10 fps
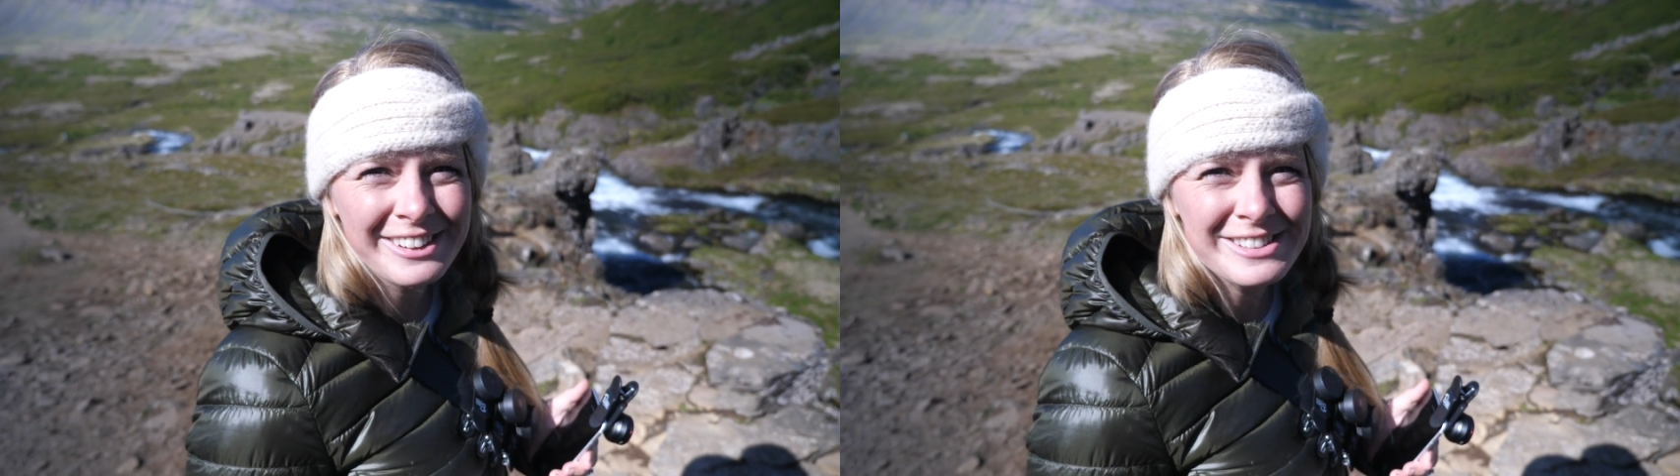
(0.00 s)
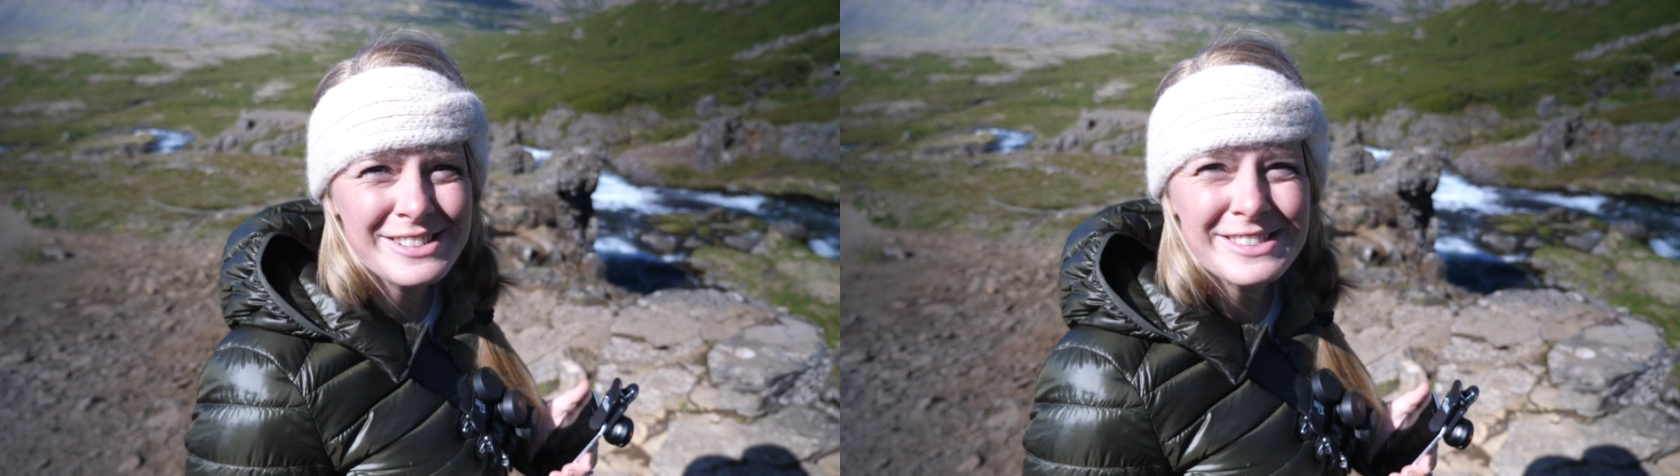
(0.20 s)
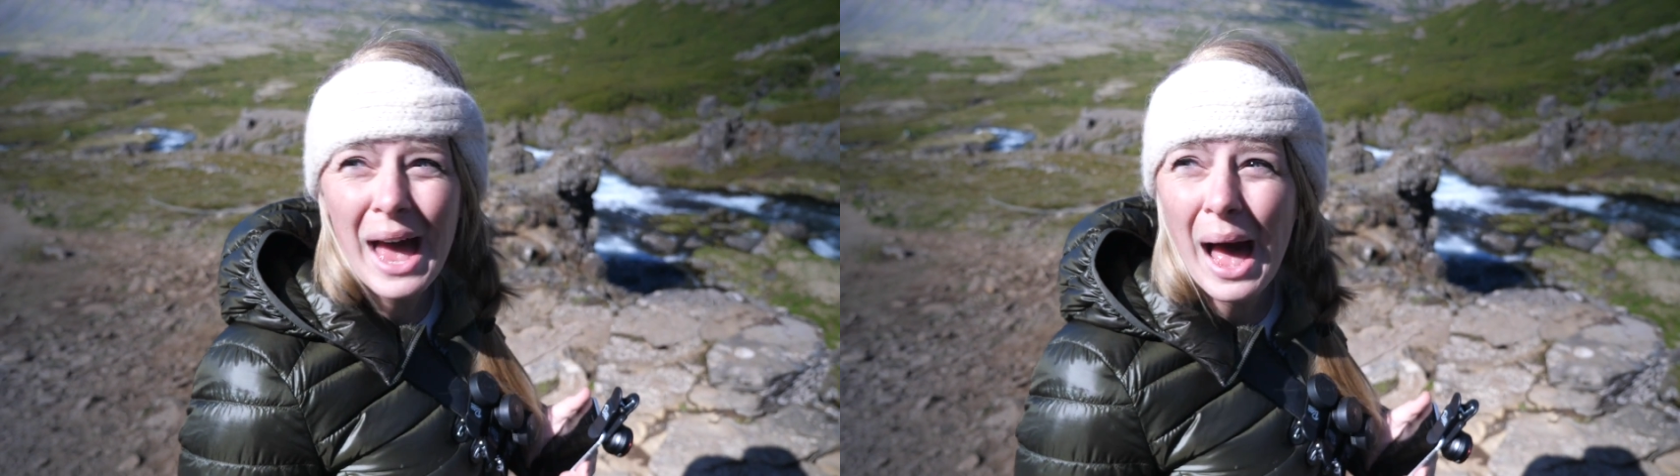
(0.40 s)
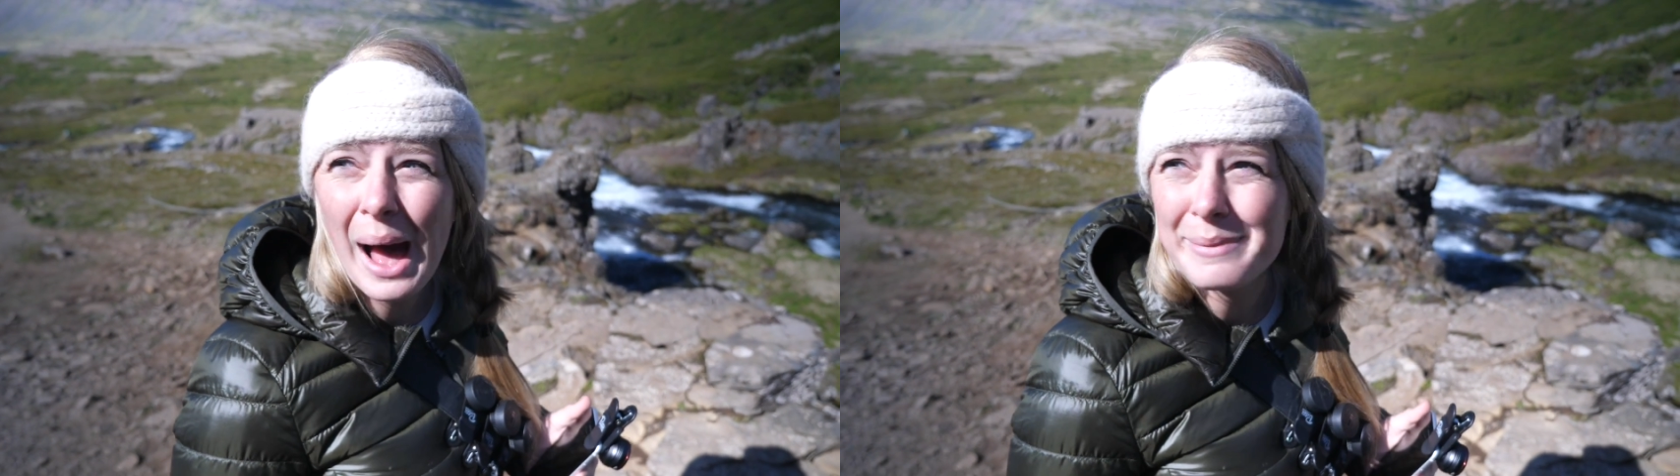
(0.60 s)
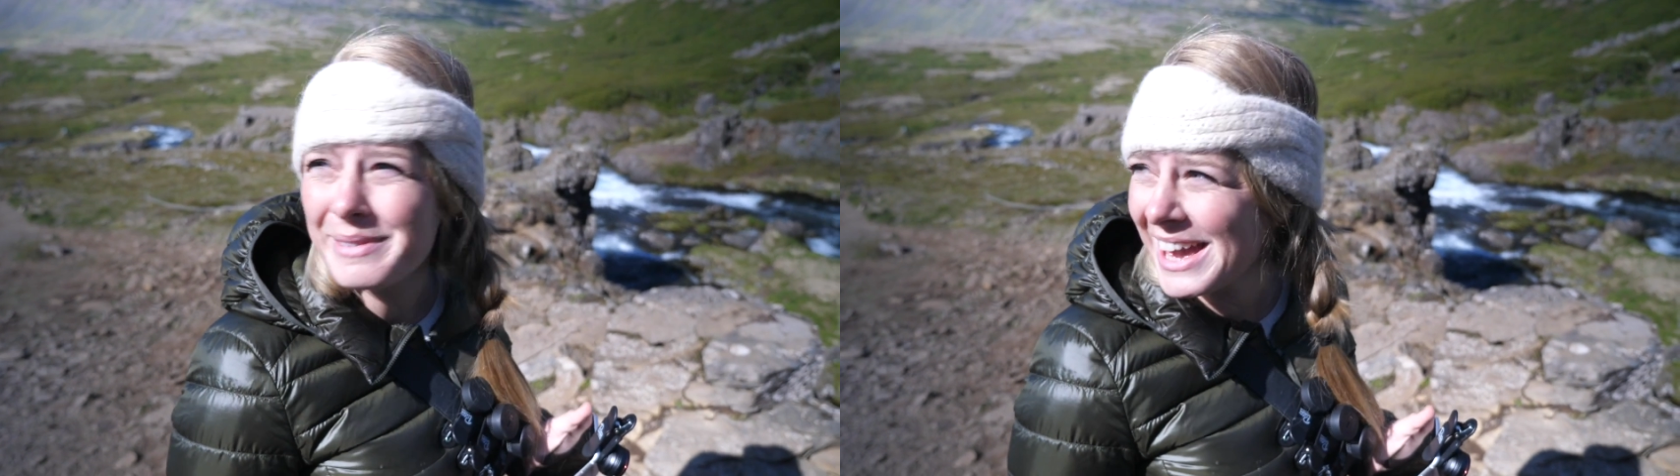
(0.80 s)
This is
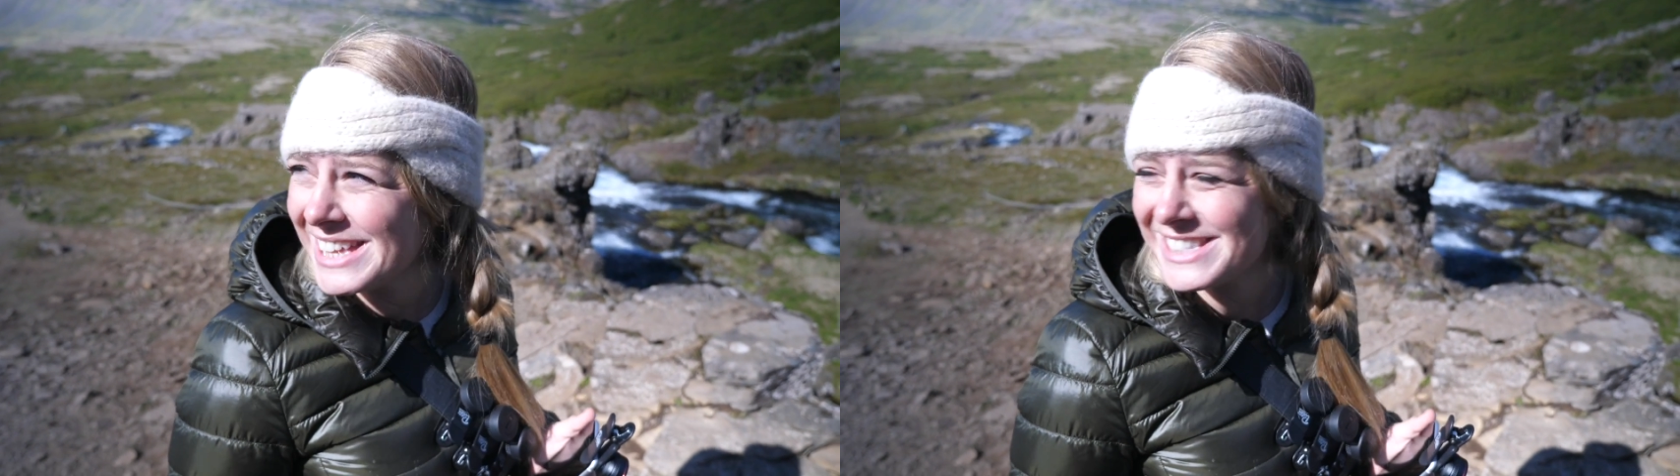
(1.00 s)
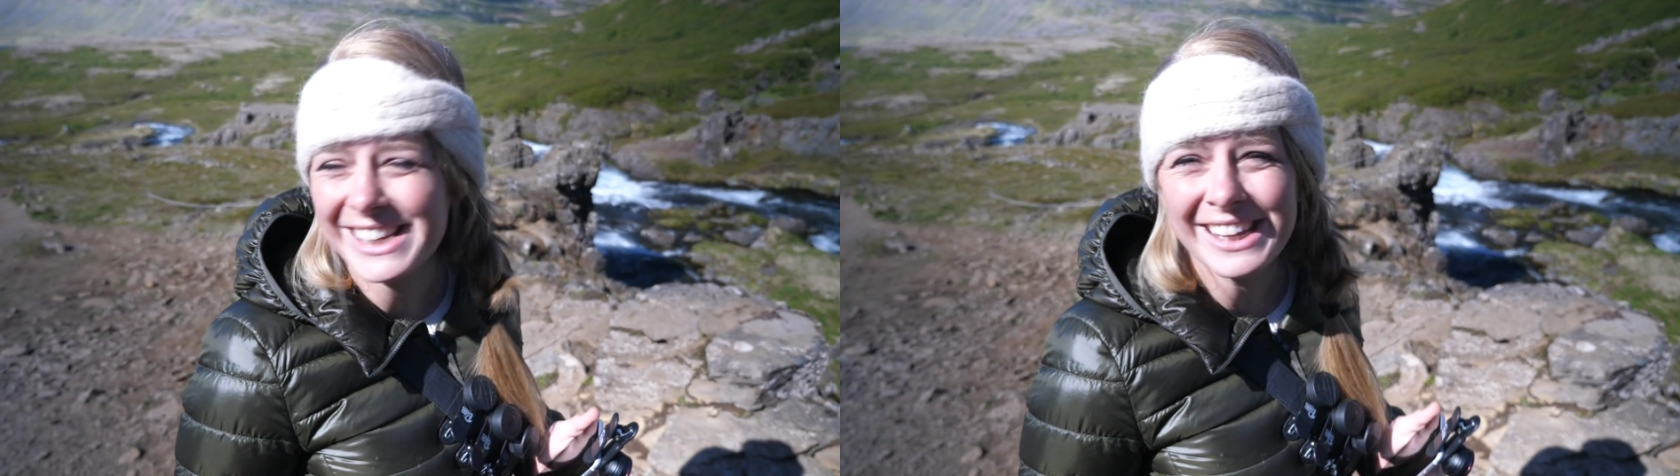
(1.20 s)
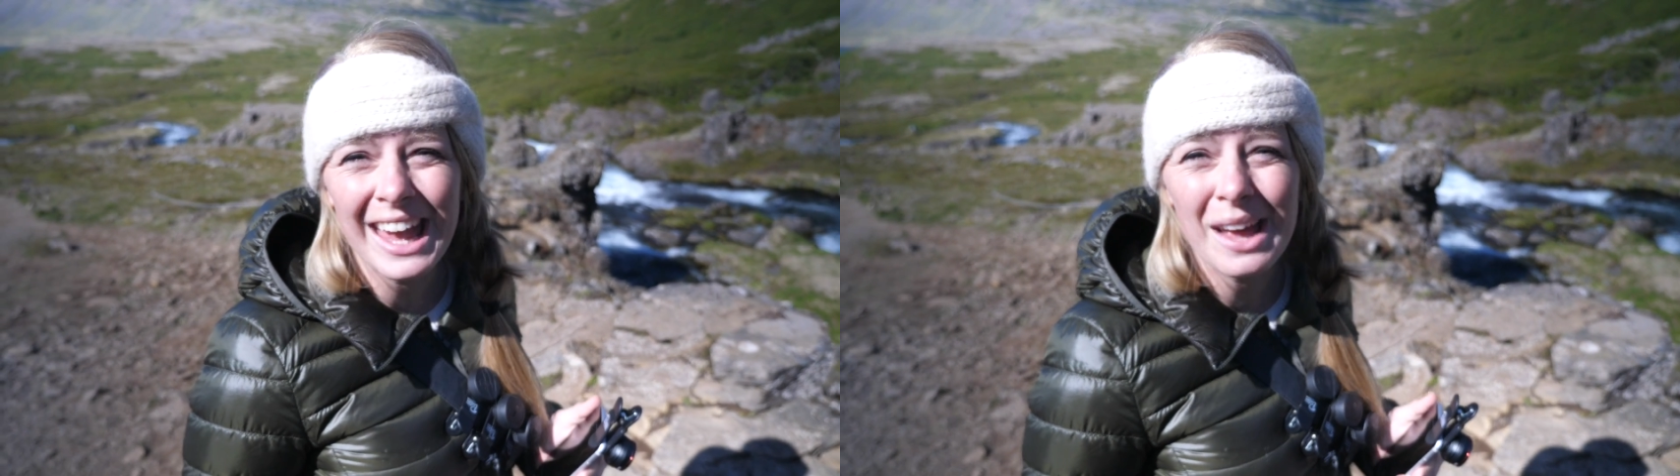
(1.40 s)
amazing